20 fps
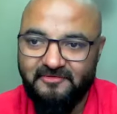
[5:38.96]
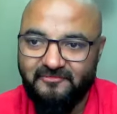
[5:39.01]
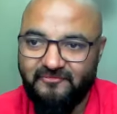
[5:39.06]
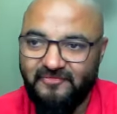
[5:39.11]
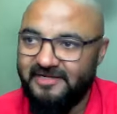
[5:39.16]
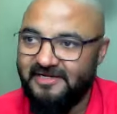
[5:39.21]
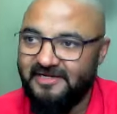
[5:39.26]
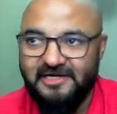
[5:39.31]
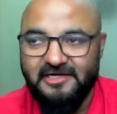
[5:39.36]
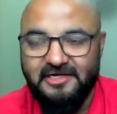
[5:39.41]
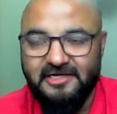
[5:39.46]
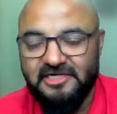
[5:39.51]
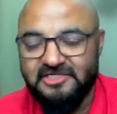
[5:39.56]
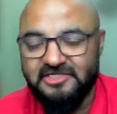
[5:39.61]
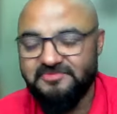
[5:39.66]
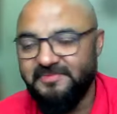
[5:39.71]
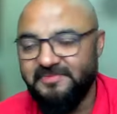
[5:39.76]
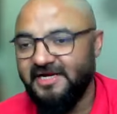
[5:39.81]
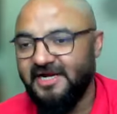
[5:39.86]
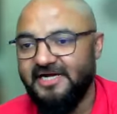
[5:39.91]
Fine. And
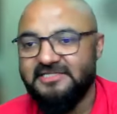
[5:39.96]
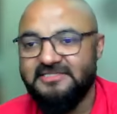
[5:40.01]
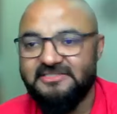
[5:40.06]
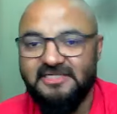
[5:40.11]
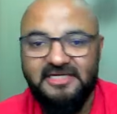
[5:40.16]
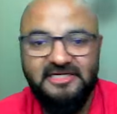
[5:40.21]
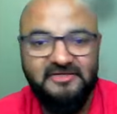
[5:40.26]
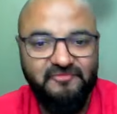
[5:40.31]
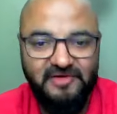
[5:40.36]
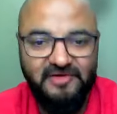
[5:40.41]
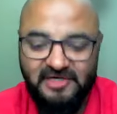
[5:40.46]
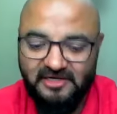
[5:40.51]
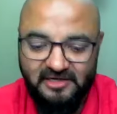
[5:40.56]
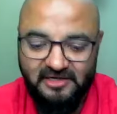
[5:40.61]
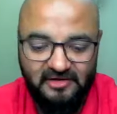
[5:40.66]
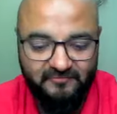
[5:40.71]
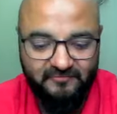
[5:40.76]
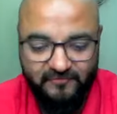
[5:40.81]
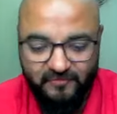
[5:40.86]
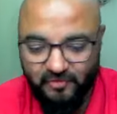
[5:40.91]
trust me, guys, it
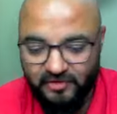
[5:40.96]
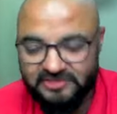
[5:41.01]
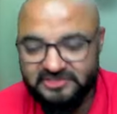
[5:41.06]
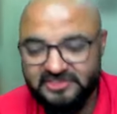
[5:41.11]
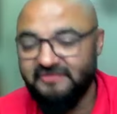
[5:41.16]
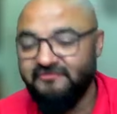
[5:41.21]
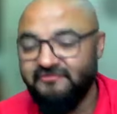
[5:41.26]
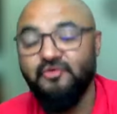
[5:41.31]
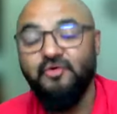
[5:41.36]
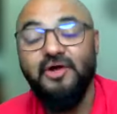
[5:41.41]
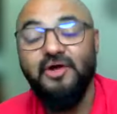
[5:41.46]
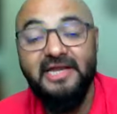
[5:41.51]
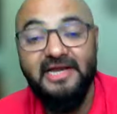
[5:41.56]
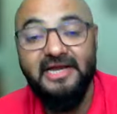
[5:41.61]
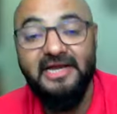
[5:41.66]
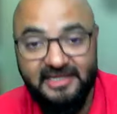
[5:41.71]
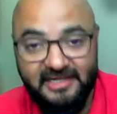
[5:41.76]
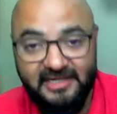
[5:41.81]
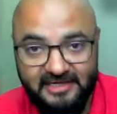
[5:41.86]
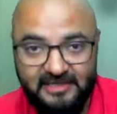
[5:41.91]
will, of course, give you a
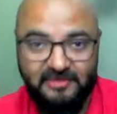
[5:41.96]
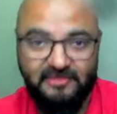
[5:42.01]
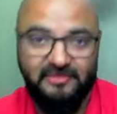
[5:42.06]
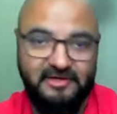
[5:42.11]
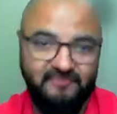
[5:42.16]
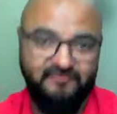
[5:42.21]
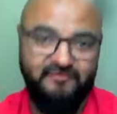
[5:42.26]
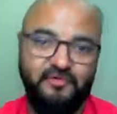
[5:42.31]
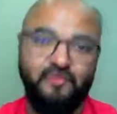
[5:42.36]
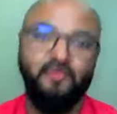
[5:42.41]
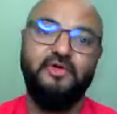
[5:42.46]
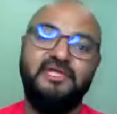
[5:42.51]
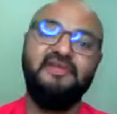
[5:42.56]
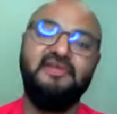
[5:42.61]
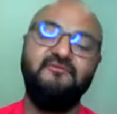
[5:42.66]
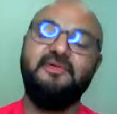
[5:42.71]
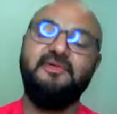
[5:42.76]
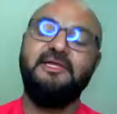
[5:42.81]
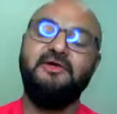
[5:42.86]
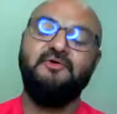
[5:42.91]
letter. If you
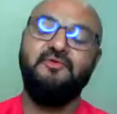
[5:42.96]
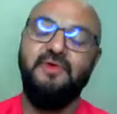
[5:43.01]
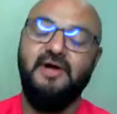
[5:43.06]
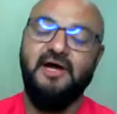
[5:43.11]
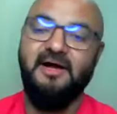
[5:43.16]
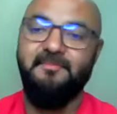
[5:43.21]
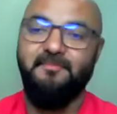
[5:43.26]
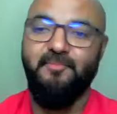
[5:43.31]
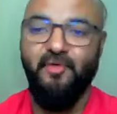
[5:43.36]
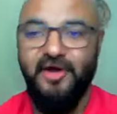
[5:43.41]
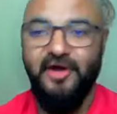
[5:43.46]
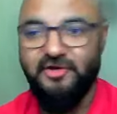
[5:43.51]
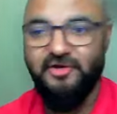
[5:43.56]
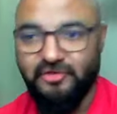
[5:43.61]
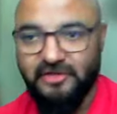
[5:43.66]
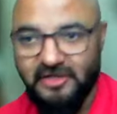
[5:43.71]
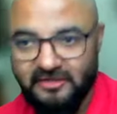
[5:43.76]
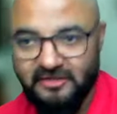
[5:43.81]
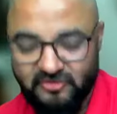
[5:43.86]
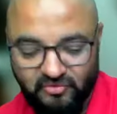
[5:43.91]
give you a point
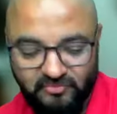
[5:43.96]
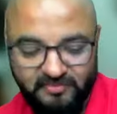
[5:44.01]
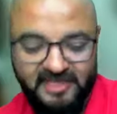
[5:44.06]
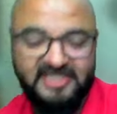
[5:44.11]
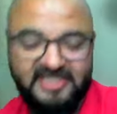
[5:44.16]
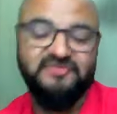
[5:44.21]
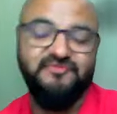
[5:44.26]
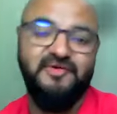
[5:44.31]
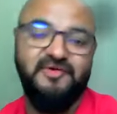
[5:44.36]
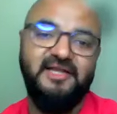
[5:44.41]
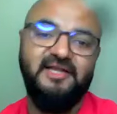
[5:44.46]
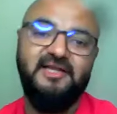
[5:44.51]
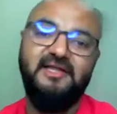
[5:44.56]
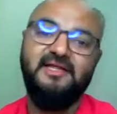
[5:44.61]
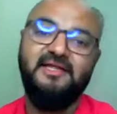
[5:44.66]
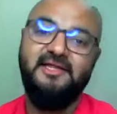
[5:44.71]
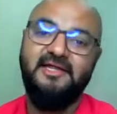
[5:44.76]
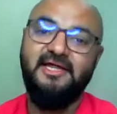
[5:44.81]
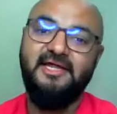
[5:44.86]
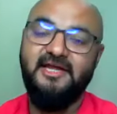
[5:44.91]
on the resume as well,
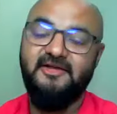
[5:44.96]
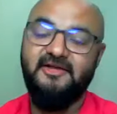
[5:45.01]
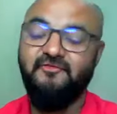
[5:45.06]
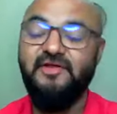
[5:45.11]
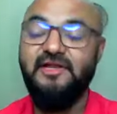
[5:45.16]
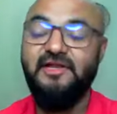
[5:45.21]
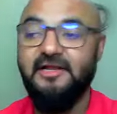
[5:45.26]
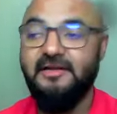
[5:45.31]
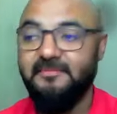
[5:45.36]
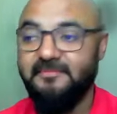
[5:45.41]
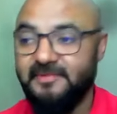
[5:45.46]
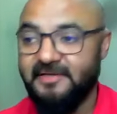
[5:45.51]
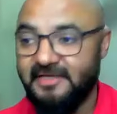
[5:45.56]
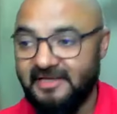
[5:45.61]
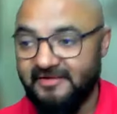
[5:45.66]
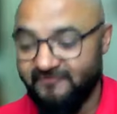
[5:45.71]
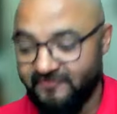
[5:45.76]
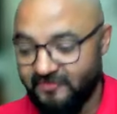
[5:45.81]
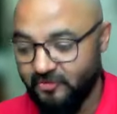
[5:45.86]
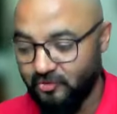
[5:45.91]
it will
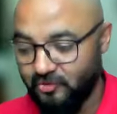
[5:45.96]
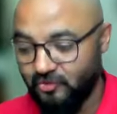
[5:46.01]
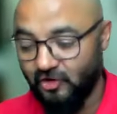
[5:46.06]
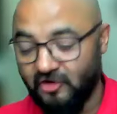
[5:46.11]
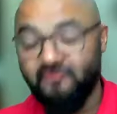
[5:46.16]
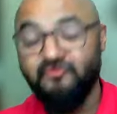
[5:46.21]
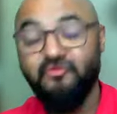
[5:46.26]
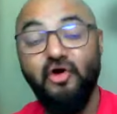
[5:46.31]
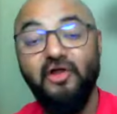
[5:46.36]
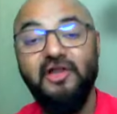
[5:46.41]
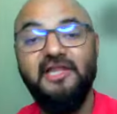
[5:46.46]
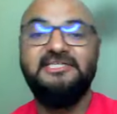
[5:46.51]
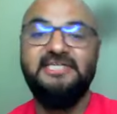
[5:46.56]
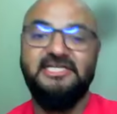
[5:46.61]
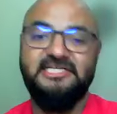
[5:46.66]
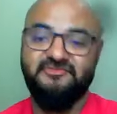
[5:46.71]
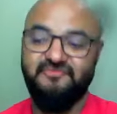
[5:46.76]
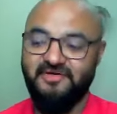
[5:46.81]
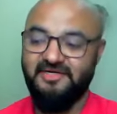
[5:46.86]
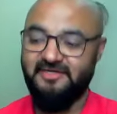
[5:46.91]
give you a lot of knowledge
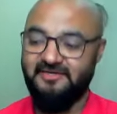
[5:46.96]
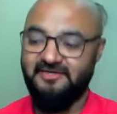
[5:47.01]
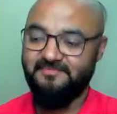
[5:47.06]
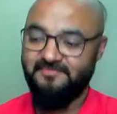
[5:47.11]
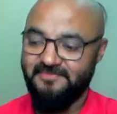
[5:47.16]
as well.